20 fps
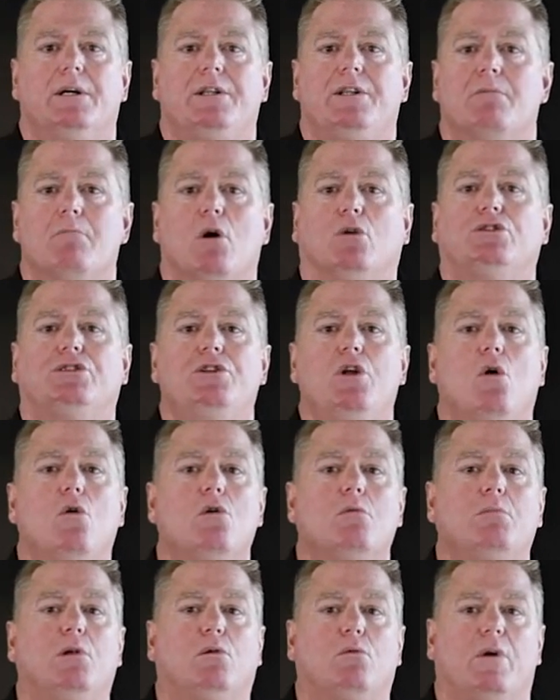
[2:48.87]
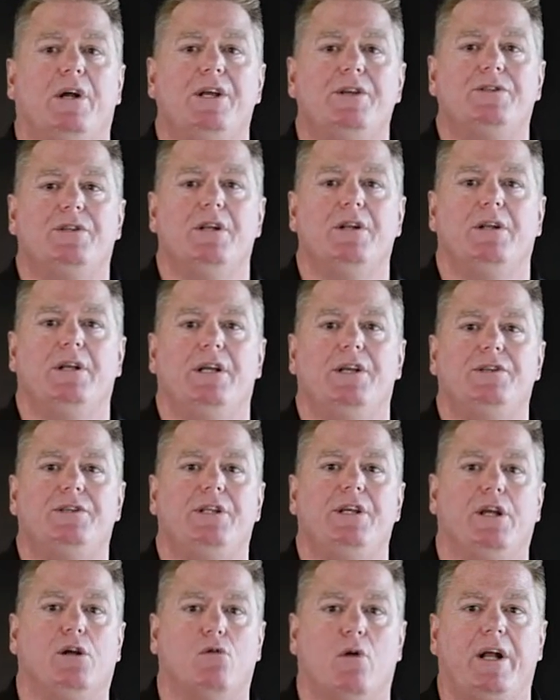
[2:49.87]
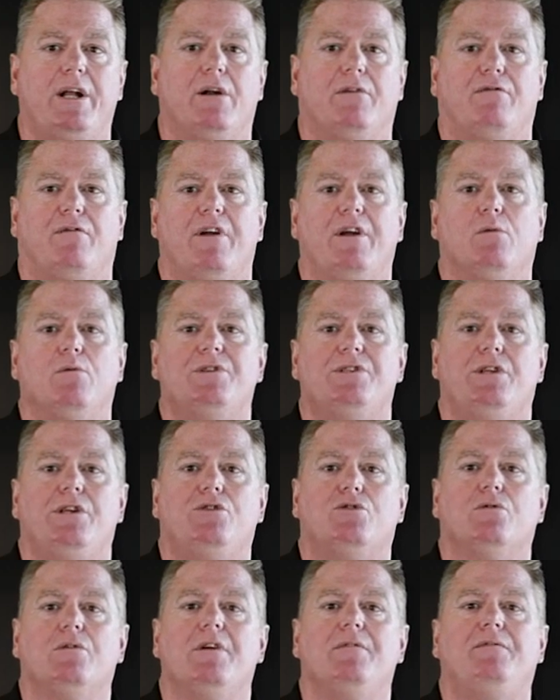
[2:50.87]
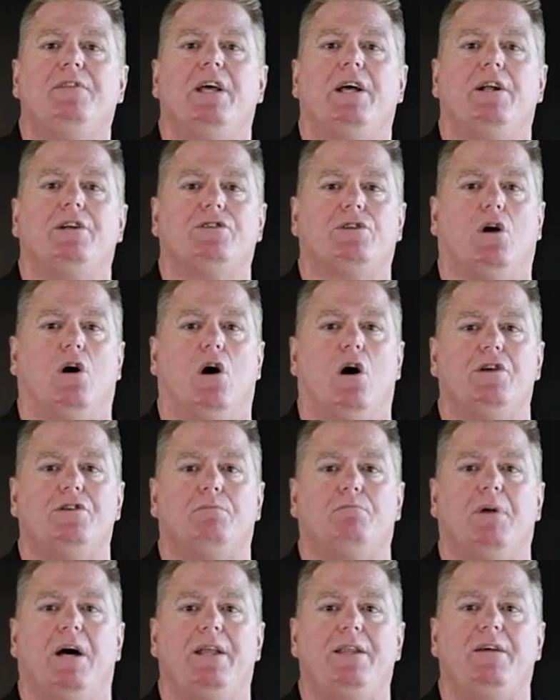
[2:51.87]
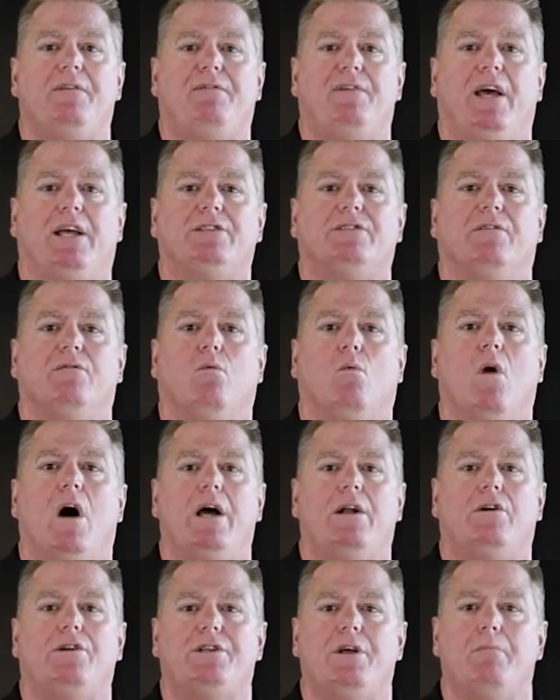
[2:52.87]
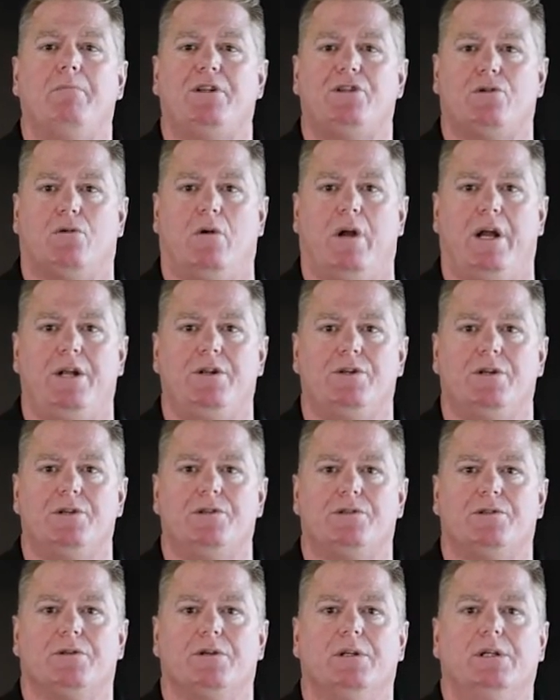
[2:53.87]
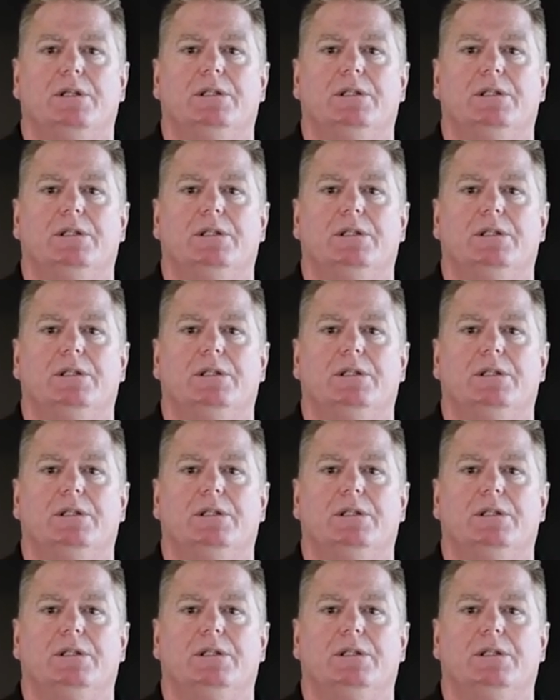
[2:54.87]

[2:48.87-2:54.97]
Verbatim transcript: The most notable reason is the greater frequency drift that is caused by the effects of wider temperature ranges